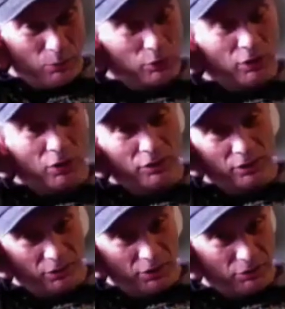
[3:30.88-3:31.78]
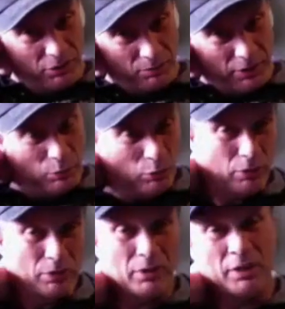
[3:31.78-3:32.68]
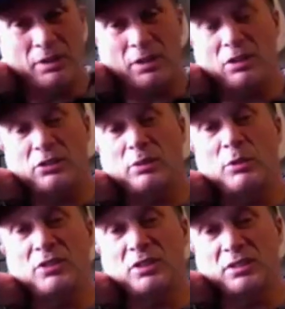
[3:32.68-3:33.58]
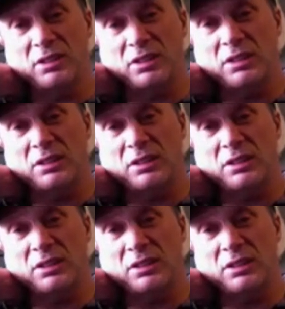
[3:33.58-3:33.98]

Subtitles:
with lots of different people in the country music scene.